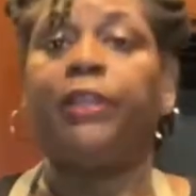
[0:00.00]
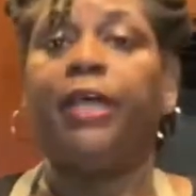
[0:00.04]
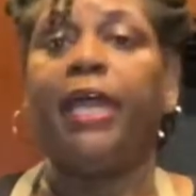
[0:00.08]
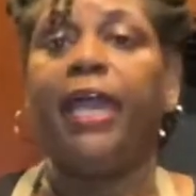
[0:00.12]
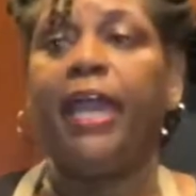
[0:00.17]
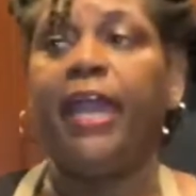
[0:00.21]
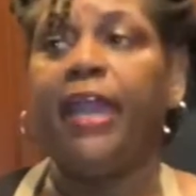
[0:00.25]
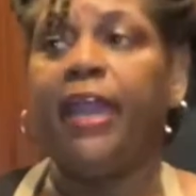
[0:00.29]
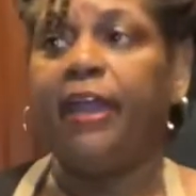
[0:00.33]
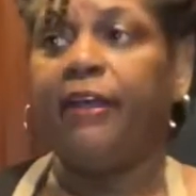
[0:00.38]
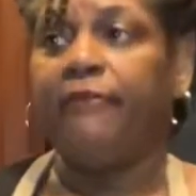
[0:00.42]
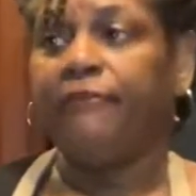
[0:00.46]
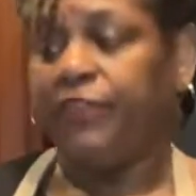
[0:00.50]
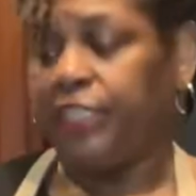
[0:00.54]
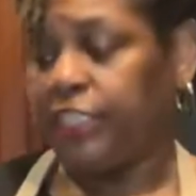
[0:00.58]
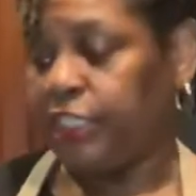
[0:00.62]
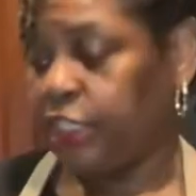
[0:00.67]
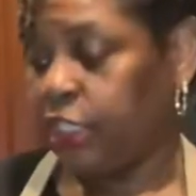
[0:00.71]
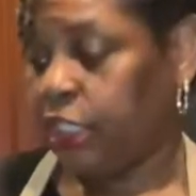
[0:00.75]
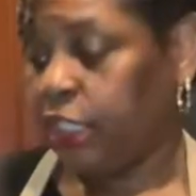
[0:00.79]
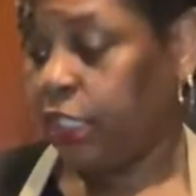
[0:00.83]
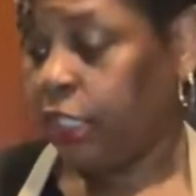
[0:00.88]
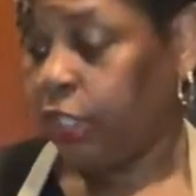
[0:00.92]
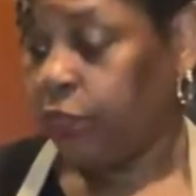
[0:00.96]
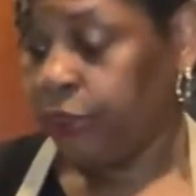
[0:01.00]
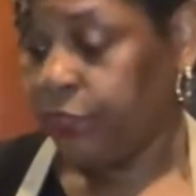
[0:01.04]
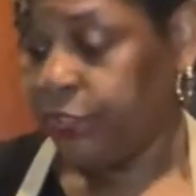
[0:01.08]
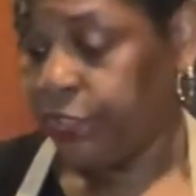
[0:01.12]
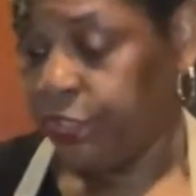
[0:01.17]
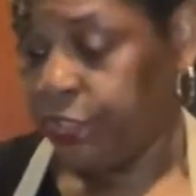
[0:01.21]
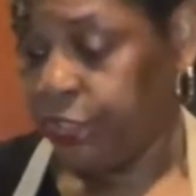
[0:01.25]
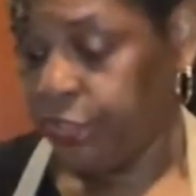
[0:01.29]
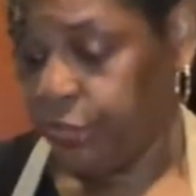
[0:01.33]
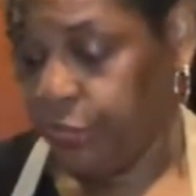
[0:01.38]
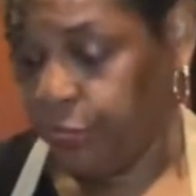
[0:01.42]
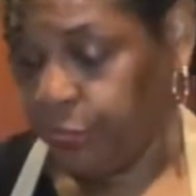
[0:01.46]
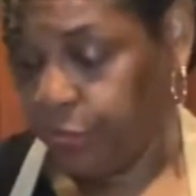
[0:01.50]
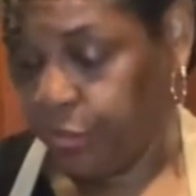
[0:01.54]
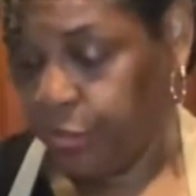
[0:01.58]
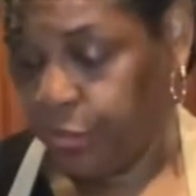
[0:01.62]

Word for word: the half that's closest to